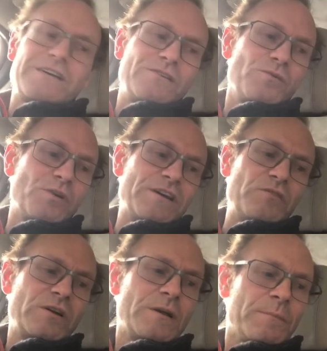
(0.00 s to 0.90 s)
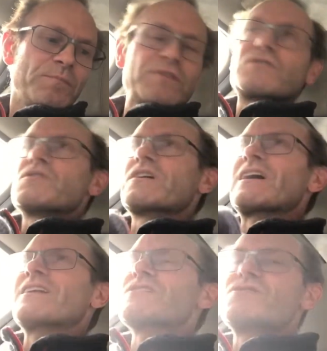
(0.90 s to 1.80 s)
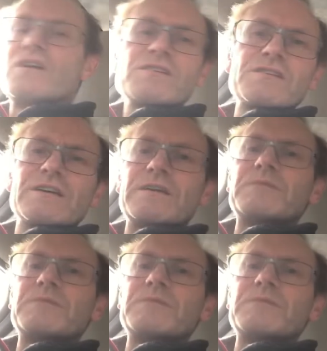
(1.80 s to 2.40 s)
or whatever. So you can adjust it.